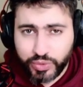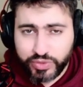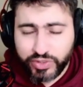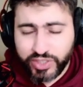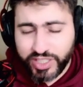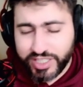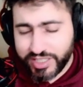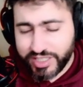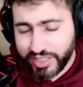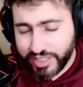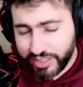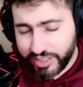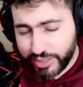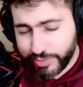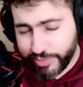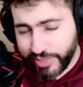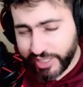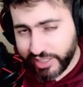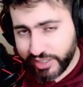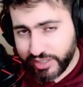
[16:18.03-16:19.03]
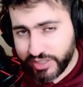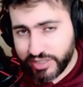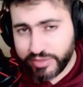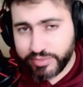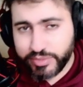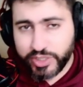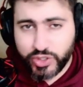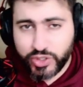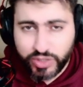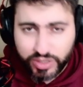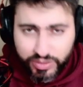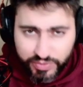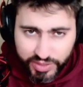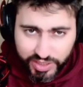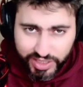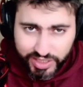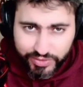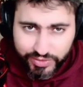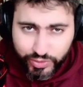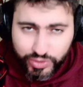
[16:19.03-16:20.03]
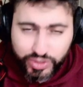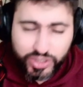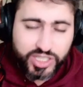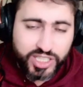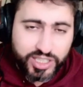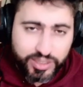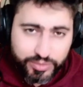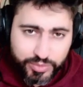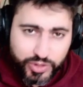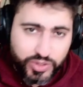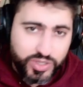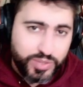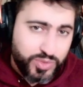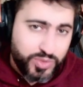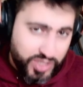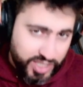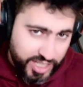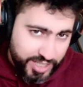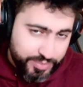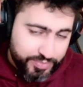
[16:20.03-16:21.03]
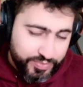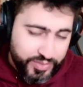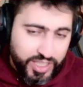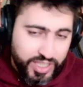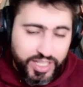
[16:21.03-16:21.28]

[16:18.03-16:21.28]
If you guys like these battles, make sure to leave a like, to the channel, make sure to subscribe,